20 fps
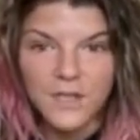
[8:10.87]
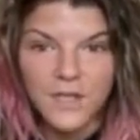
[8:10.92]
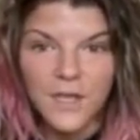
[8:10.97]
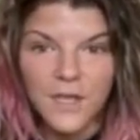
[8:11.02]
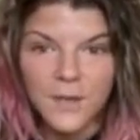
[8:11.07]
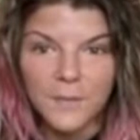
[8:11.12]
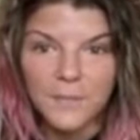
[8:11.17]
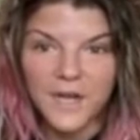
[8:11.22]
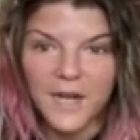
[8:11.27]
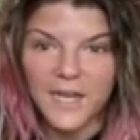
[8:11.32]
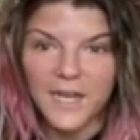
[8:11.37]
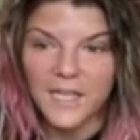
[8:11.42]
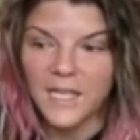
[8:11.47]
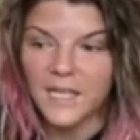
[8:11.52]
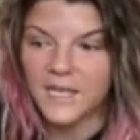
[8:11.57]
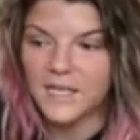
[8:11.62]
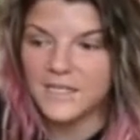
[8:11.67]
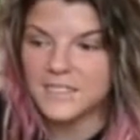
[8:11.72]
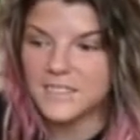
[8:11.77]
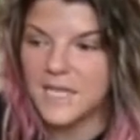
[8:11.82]
But I
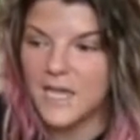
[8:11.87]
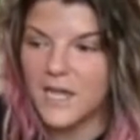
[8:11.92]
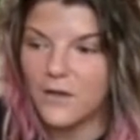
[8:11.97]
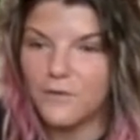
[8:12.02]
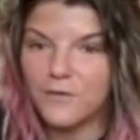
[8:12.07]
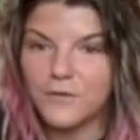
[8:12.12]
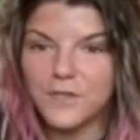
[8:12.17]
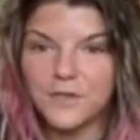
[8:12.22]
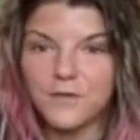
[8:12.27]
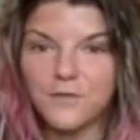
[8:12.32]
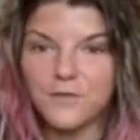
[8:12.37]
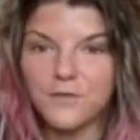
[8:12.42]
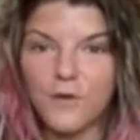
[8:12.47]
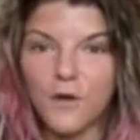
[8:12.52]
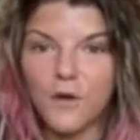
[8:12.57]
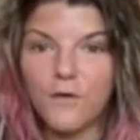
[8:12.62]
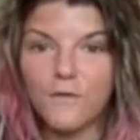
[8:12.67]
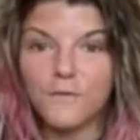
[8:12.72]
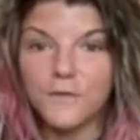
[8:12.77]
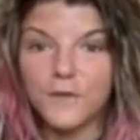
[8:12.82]
can't tell you,
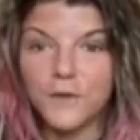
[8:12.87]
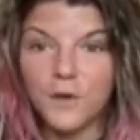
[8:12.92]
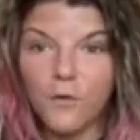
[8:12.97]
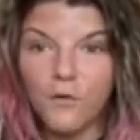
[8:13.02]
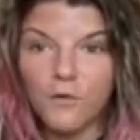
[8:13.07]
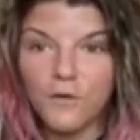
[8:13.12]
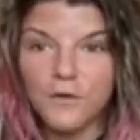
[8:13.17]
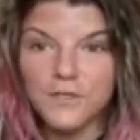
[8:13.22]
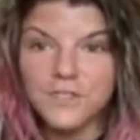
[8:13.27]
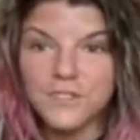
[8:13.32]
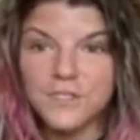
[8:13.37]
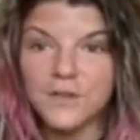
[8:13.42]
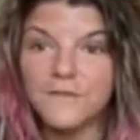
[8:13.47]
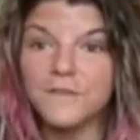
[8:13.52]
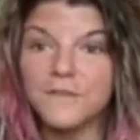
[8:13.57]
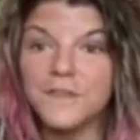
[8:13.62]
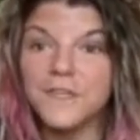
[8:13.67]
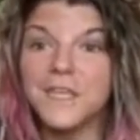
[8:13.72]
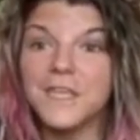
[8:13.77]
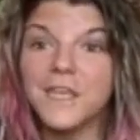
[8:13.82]
over the course of
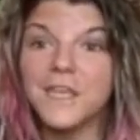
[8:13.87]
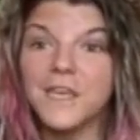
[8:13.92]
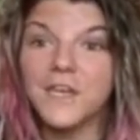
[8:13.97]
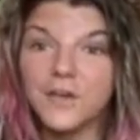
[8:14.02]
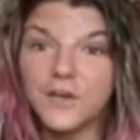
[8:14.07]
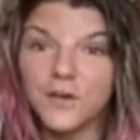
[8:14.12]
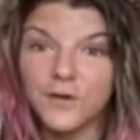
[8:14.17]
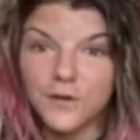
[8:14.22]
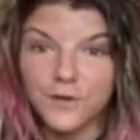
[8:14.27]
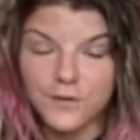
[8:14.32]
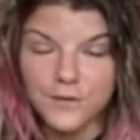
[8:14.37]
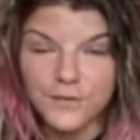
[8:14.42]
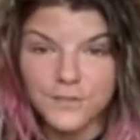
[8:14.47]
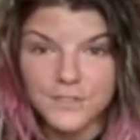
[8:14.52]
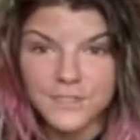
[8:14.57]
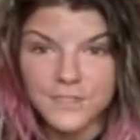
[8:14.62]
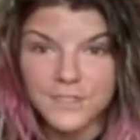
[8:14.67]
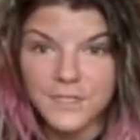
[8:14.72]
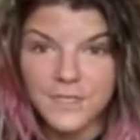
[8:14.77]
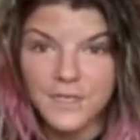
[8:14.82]

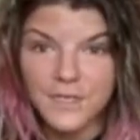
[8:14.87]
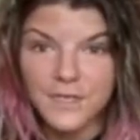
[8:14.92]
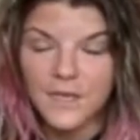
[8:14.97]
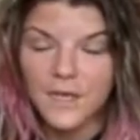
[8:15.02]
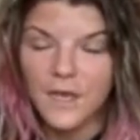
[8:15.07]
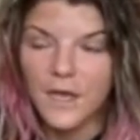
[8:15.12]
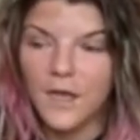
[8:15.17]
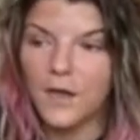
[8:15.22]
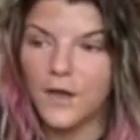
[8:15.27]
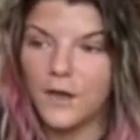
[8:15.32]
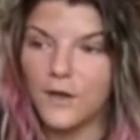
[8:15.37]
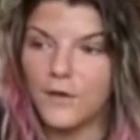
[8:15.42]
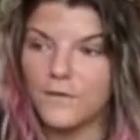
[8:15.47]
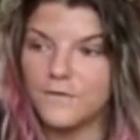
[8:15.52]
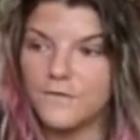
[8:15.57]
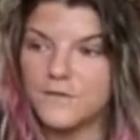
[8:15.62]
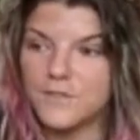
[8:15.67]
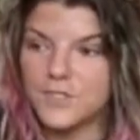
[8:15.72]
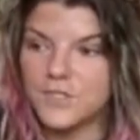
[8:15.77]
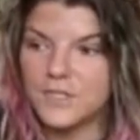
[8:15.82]
years of
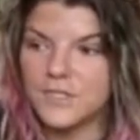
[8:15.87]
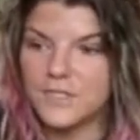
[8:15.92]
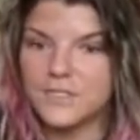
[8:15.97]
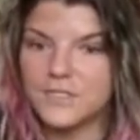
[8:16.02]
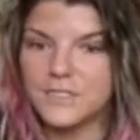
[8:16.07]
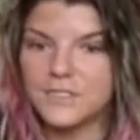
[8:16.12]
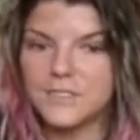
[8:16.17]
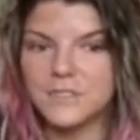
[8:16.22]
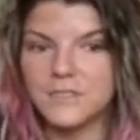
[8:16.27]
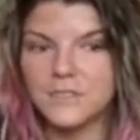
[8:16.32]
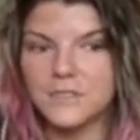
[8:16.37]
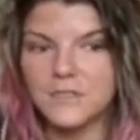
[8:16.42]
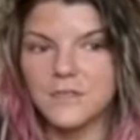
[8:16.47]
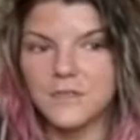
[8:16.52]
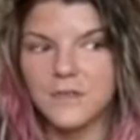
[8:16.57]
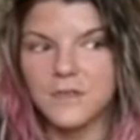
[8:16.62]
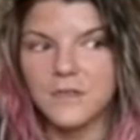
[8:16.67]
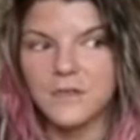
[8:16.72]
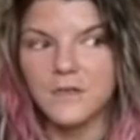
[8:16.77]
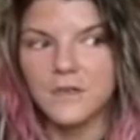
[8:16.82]
just
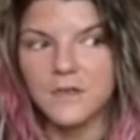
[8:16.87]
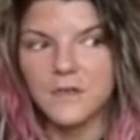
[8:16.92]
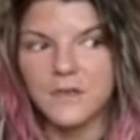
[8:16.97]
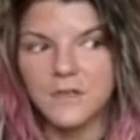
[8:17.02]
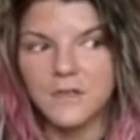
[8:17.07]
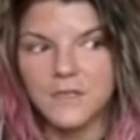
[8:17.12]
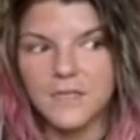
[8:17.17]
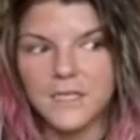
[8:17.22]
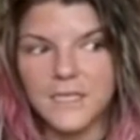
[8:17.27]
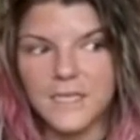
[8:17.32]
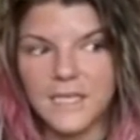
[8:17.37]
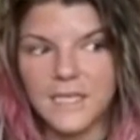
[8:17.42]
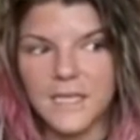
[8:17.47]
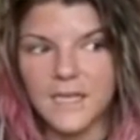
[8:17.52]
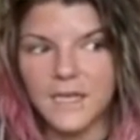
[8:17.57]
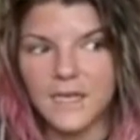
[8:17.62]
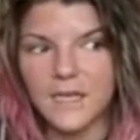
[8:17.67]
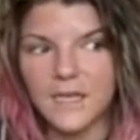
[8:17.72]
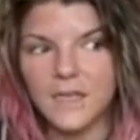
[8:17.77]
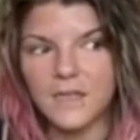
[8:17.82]

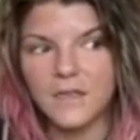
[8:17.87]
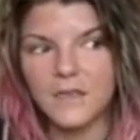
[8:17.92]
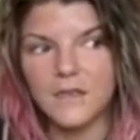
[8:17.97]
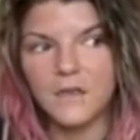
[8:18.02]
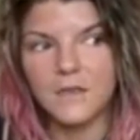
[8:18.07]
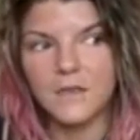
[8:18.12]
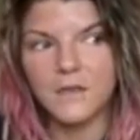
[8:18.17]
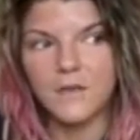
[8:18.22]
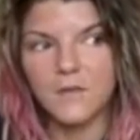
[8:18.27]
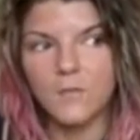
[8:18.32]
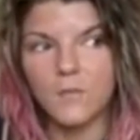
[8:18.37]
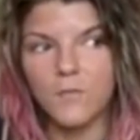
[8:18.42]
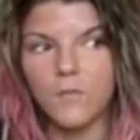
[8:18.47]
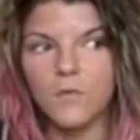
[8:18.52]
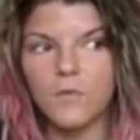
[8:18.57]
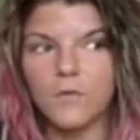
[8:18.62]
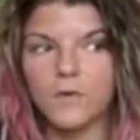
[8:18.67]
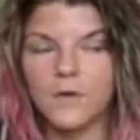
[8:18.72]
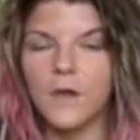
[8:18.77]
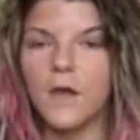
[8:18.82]
getting
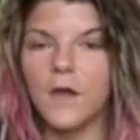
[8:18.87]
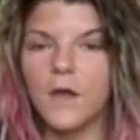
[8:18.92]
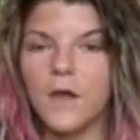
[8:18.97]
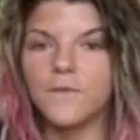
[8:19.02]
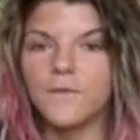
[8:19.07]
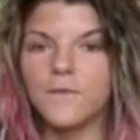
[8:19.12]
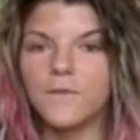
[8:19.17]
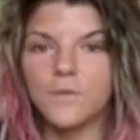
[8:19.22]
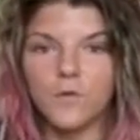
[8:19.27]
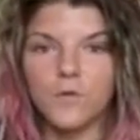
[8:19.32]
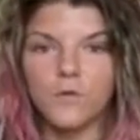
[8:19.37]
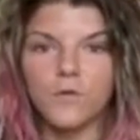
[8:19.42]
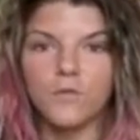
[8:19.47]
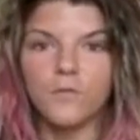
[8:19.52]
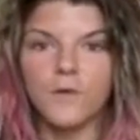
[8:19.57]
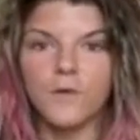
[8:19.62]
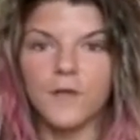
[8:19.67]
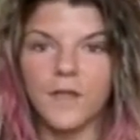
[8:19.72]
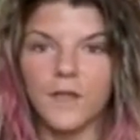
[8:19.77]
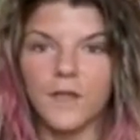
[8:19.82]
more comfortable
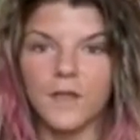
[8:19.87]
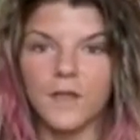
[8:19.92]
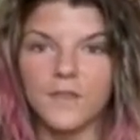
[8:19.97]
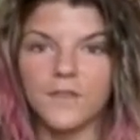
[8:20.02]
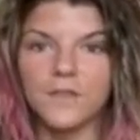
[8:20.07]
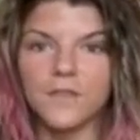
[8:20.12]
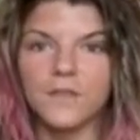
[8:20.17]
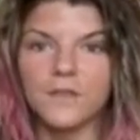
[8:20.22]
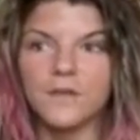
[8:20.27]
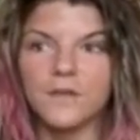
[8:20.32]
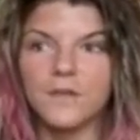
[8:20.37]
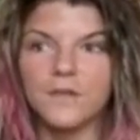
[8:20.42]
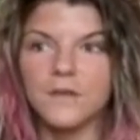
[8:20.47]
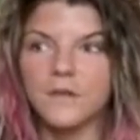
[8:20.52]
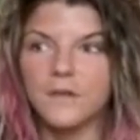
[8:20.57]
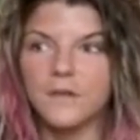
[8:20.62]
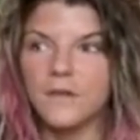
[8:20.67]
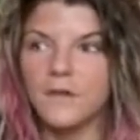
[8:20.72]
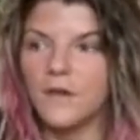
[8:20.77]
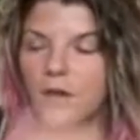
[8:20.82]
with,
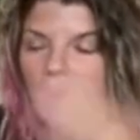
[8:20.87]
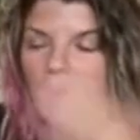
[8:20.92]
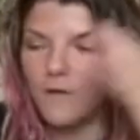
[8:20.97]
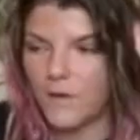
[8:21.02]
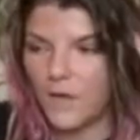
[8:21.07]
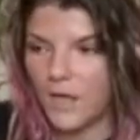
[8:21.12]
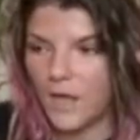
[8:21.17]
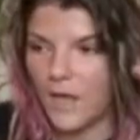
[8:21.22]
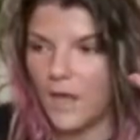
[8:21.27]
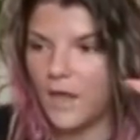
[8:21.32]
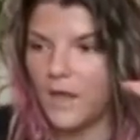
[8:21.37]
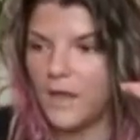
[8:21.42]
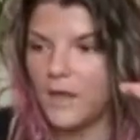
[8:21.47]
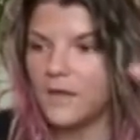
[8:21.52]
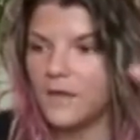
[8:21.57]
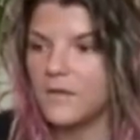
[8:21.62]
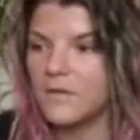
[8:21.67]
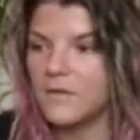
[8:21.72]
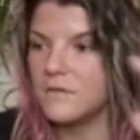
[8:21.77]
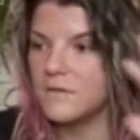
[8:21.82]
okay,
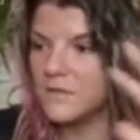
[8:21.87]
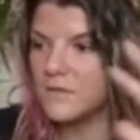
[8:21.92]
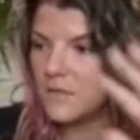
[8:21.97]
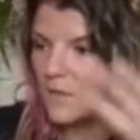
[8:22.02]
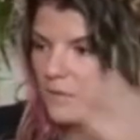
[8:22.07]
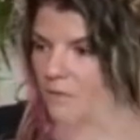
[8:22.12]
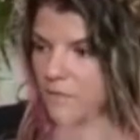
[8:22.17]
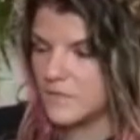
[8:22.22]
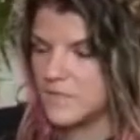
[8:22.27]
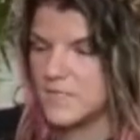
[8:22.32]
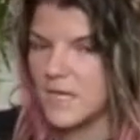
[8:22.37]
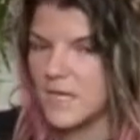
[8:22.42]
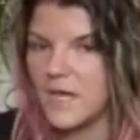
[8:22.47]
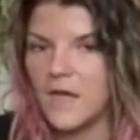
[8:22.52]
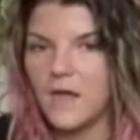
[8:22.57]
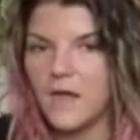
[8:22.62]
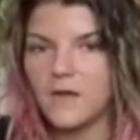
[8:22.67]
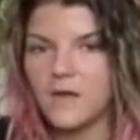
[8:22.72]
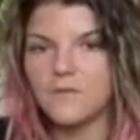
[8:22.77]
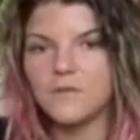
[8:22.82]
slow it
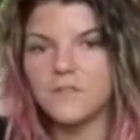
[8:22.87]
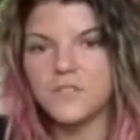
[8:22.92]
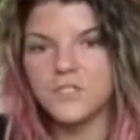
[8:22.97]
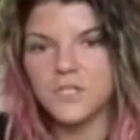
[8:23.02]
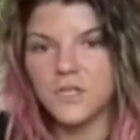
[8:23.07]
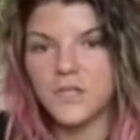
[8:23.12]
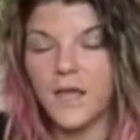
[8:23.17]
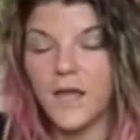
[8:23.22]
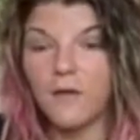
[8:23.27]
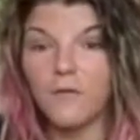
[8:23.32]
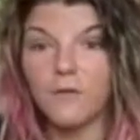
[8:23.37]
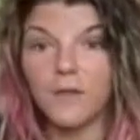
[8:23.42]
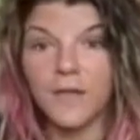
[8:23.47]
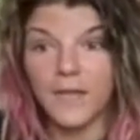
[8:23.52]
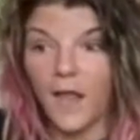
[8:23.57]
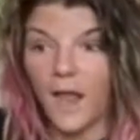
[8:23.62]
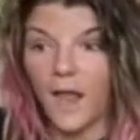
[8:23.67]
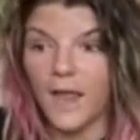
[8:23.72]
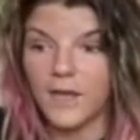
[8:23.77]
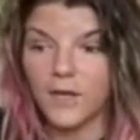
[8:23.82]
down, chill out. Like
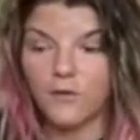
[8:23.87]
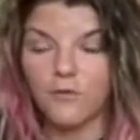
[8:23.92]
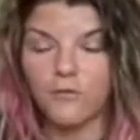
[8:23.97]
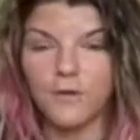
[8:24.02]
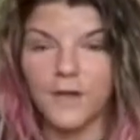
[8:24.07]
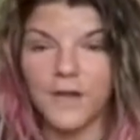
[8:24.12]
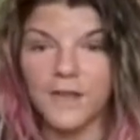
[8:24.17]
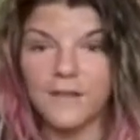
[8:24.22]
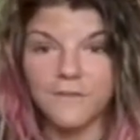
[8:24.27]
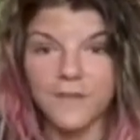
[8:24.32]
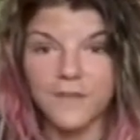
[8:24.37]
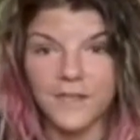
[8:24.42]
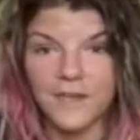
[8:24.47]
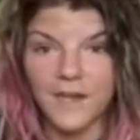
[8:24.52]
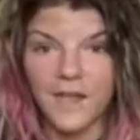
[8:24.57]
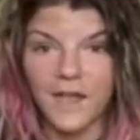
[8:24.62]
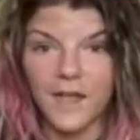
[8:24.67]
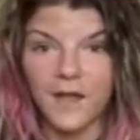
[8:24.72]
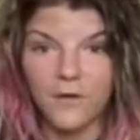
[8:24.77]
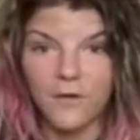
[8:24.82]
I crave it now.
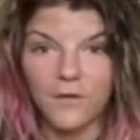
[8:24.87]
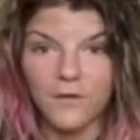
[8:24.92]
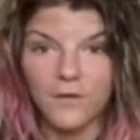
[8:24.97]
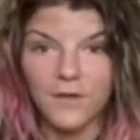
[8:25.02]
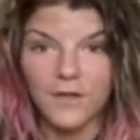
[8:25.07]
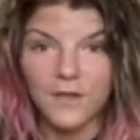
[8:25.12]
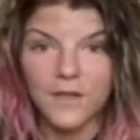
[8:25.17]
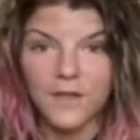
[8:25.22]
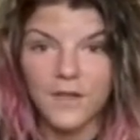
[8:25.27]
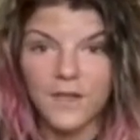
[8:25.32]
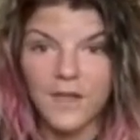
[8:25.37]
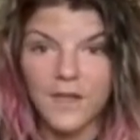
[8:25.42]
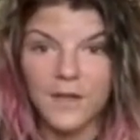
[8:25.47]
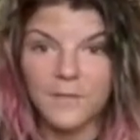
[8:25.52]
I'm